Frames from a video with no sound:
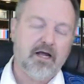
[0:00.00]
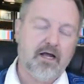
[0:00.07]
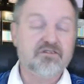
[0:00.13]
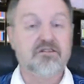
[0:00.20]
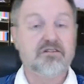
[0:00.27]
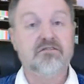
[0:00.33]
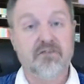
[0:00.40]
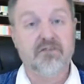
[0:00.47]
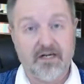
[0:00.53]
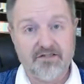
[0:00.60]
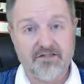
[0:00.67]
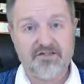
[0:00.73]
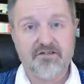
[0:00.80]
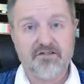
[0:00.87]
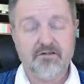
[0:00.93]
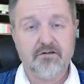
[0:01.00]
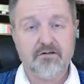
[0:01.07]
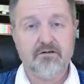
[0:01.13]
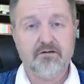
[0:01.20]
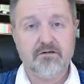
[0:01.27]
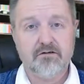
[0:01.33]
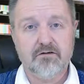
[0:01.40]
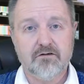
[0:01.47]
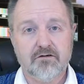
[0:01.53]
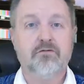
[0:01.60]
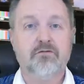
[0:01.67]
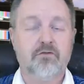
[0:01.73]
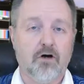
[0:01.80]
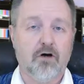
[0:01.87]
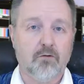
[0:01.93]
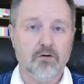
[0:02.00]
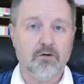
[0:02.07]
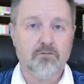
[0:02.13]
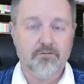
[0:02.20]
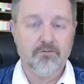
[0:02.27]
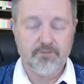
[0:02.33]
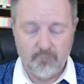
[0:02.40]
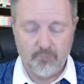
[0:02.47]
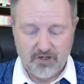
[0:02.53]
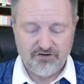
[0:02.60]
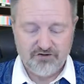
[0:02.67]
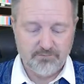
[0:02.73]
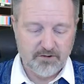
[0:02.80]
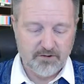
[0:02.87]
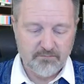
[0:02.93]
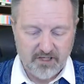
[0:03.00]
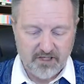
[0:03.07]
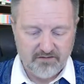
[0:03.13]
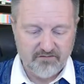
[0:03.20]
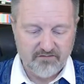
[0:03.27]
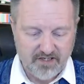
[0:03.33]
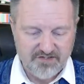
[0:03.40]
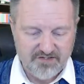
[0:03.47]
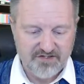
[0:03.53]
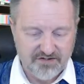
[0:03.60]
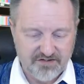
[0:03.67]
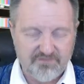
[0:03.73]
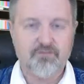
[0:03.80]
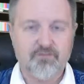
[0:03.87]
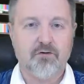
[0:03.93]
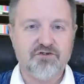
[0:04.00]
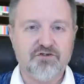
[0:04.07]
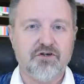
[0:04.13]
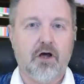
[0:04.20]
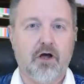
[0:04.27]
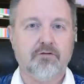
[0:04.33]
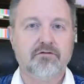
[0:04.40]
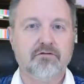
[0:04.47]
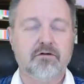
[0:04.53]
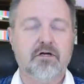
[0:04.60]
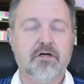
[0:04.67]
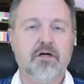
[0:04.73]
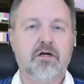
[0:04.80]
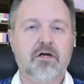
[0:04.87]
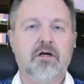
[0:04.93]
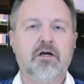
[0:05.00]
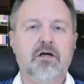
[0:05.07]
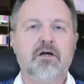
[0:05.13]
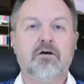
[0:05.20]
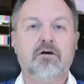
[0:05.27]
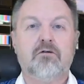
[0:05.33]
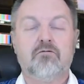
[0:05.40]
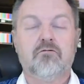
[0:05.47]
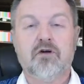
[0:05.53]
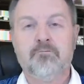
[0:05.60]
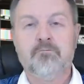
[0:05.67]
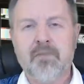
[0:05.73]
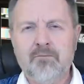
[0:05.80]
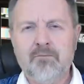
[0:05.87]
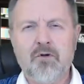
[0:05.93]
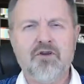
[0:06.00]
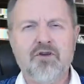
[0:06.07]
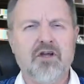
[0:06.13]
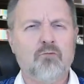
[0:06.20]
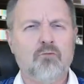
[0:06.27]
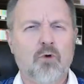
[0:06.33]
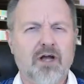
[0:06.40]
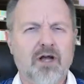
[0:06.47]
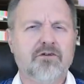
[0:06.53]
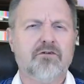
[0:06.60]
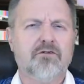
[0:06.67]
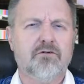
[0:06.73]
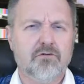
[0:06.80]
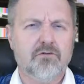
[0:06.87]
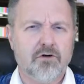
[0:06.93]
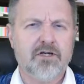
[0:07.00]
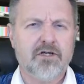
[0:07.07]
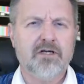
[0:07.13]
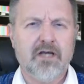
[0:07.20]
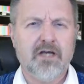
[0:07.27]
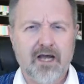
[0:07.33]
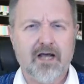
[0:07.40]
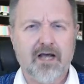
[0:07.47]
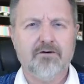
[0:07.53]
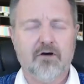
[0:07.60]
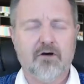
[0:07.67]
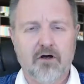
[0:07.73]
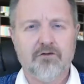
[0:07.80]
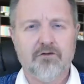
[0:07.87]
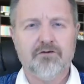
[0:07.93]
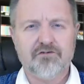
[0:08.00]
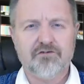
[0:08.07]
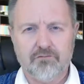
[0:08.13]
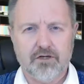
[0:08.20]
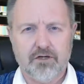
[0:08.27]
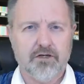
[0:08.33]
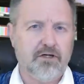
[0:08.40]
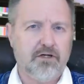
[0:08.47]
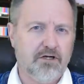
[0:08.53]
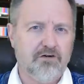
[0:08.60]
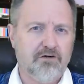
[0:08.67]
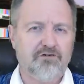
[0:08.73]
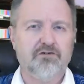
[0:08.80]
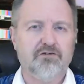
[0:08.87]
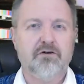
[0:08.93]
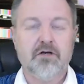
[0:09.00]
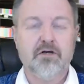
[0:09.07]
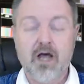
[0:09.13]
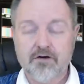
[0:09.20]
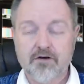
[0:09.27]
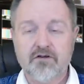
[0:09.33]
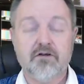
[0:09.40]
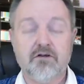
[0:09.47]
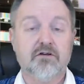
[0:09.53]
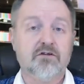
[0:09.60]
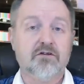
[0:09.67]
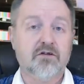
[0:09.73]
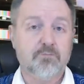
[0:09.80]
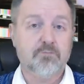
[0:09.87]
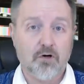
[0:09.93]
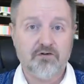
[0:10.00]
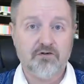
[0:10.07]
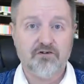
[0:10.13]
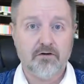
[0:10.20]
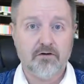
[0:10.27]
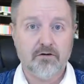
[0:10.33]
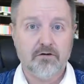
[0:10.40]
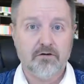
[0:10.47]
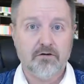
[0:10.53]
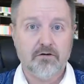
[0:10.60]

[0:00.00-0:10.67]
As a device, going forward, if you're watching me, my advice is, first off, remember that what you're looking at on the screen is not the person.